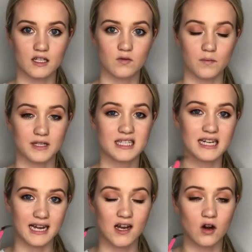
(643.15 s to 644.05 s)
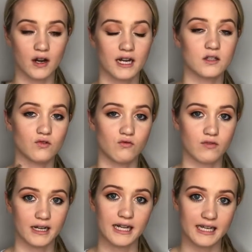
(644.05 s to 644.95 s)
so when we stick it on it's
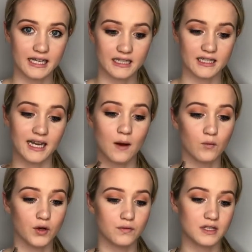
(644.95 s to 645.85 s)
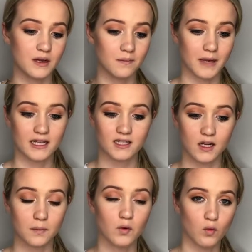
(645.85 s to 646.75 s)
really easy and won't mess
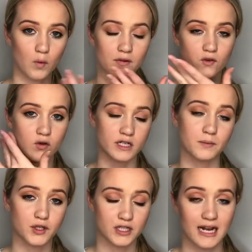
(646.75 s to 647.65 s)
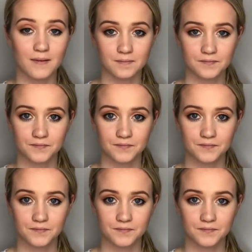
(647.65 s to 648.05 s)
up what we've already put down.